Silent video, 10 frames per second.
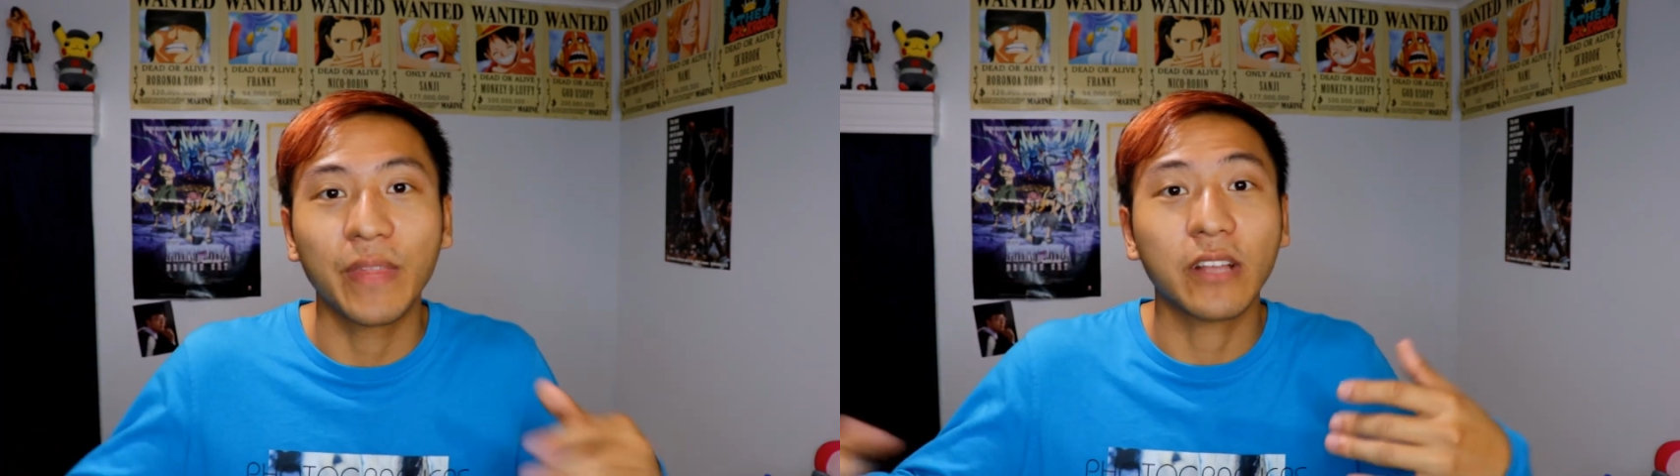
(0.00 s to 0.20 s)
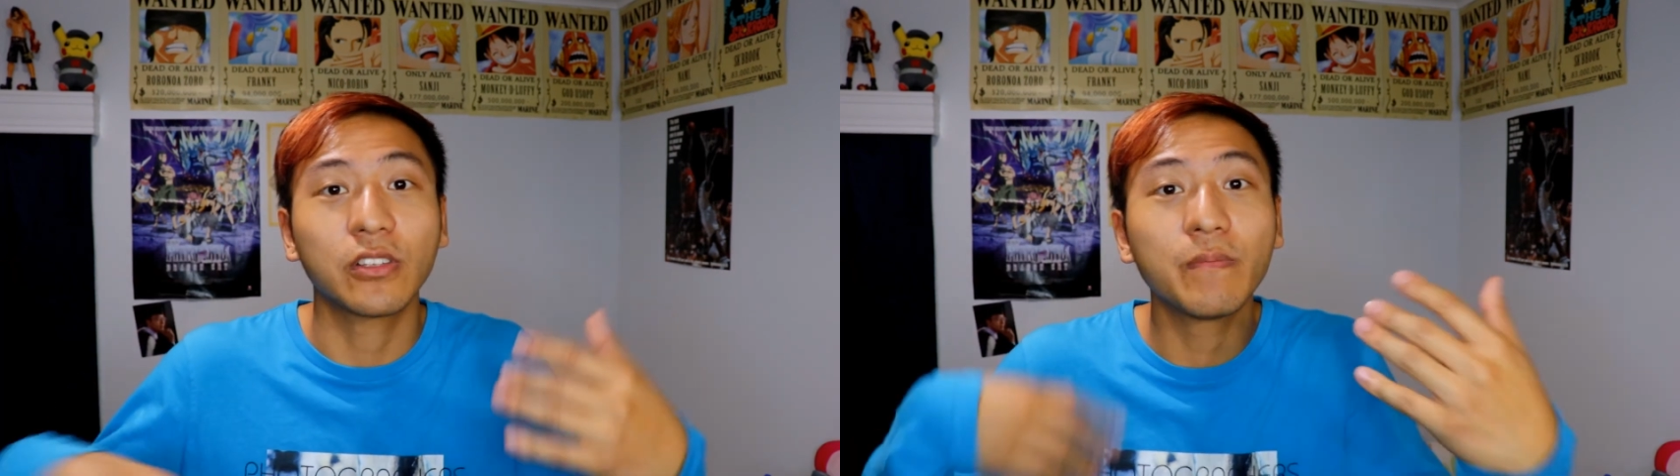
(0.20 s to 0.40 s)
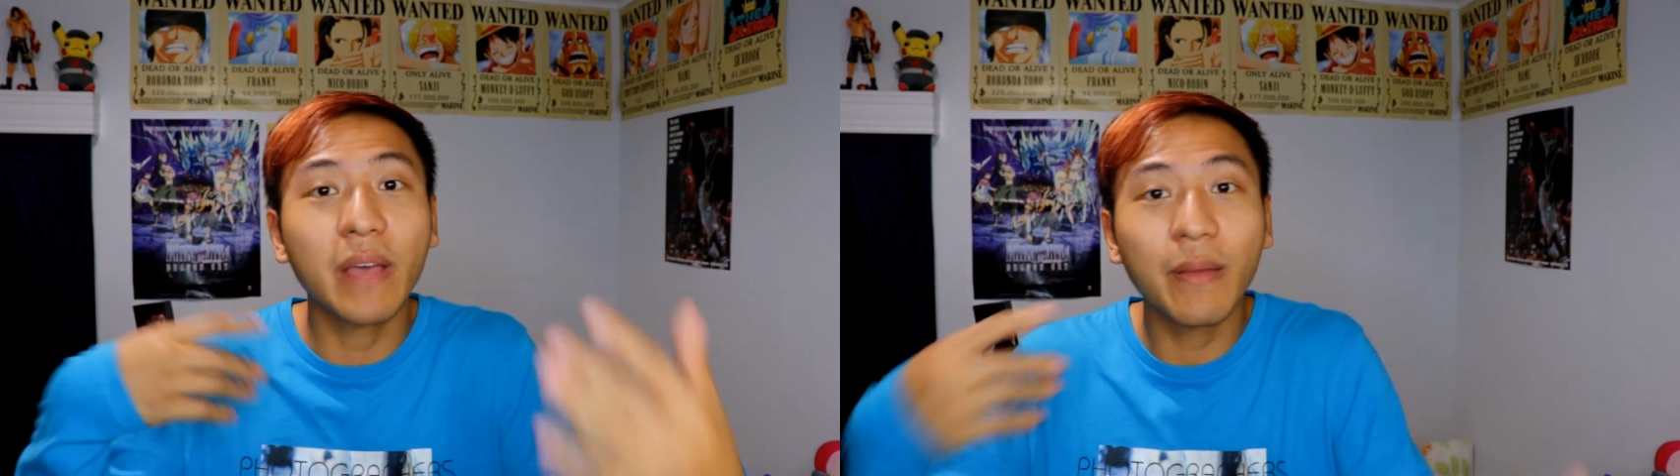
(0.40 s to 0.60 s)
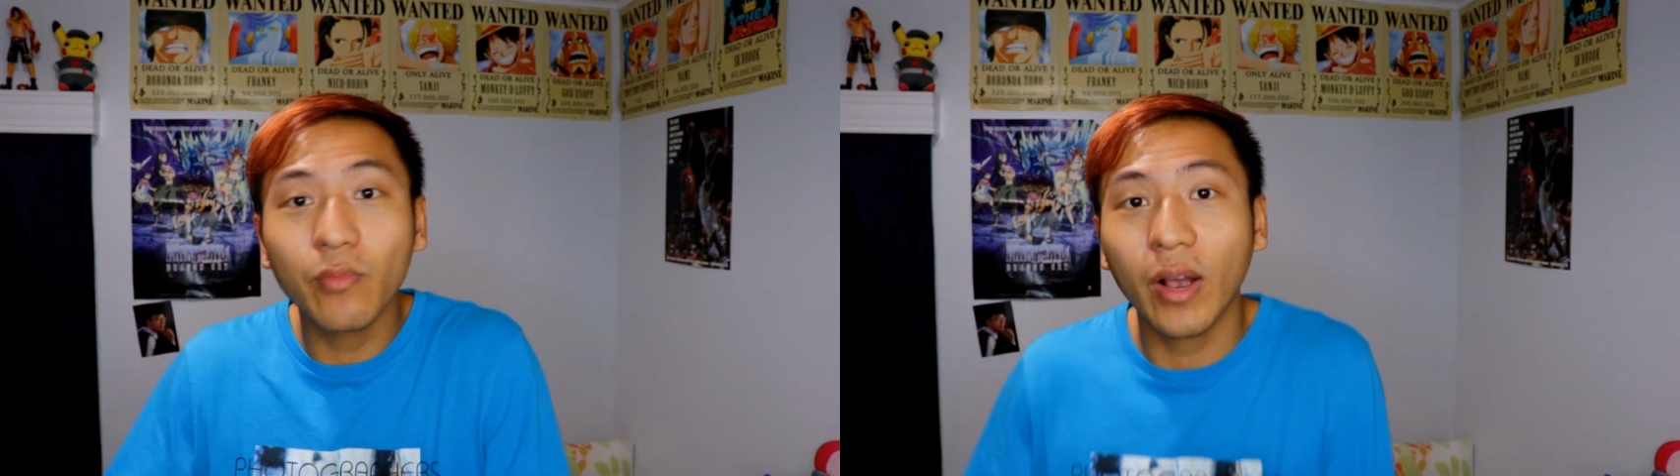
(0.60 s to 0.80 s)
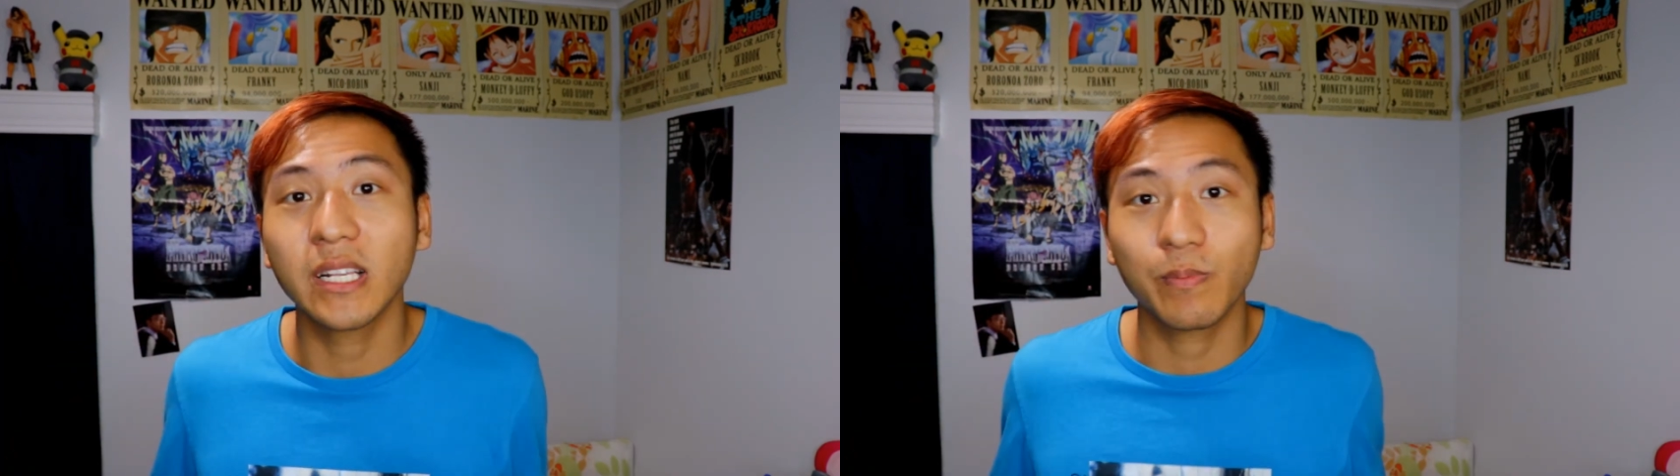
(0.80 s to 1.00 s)
that to
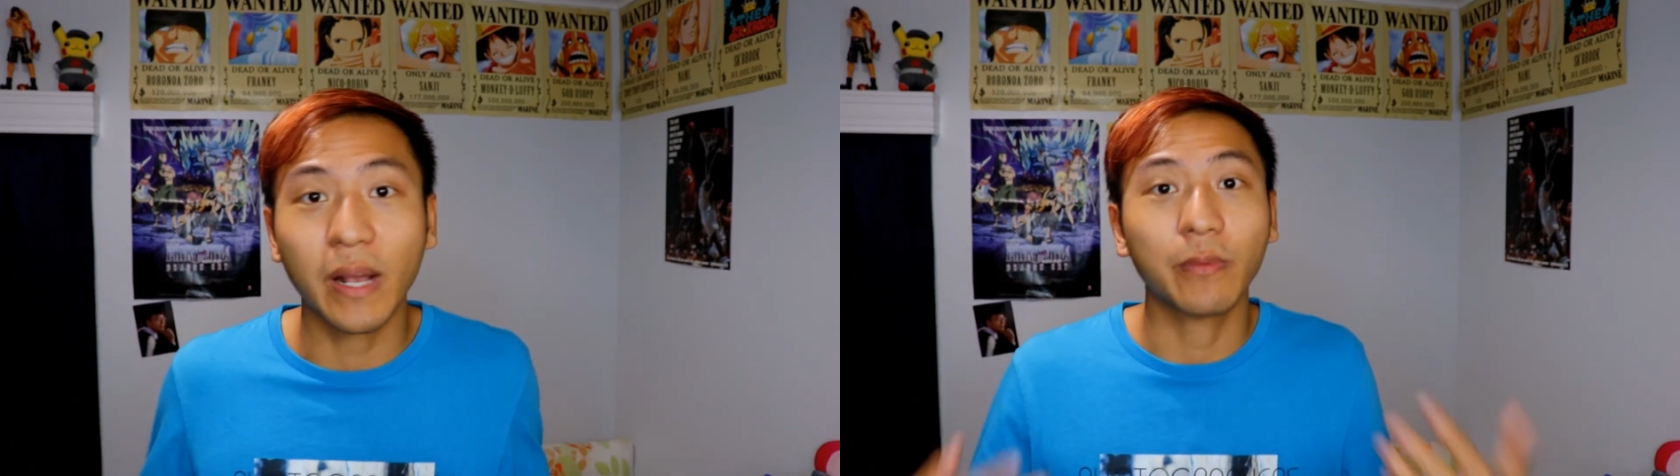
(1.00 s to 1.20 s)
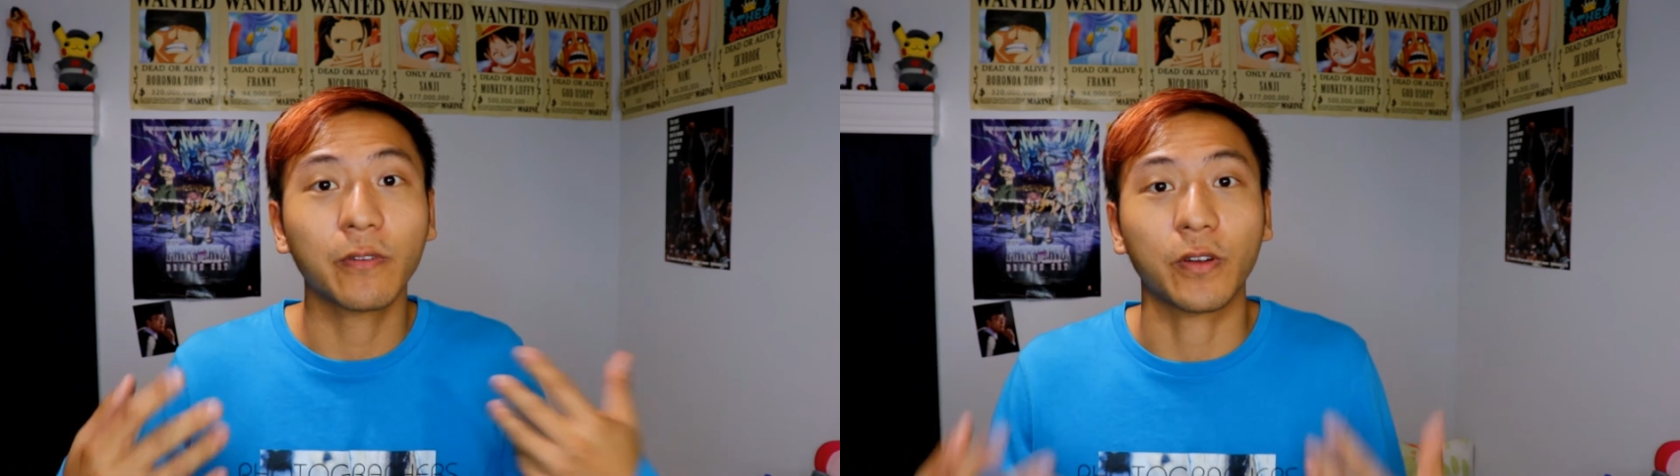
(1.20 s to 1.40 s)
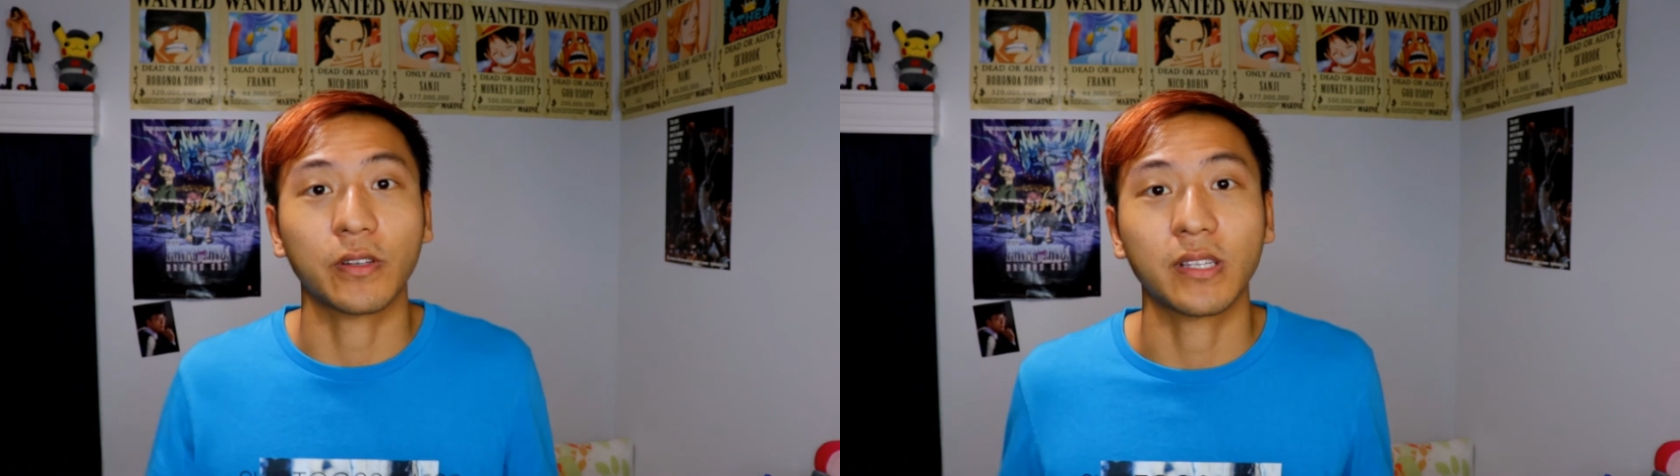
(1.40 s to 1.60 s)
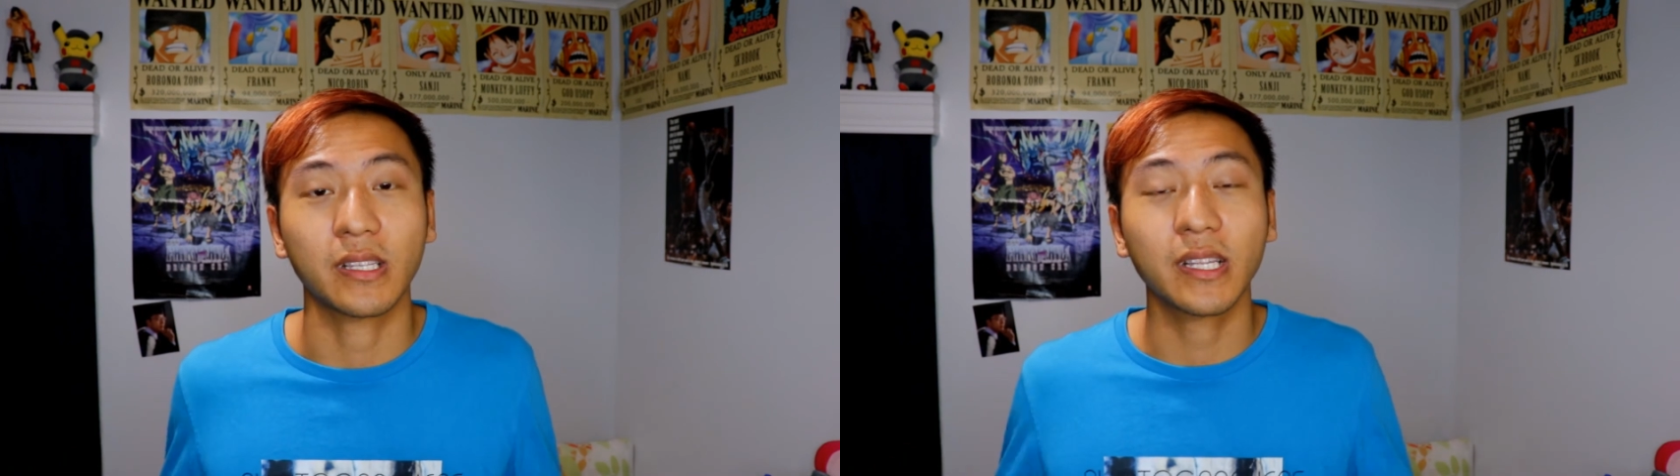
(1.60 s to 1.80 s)
memorize Bible verses.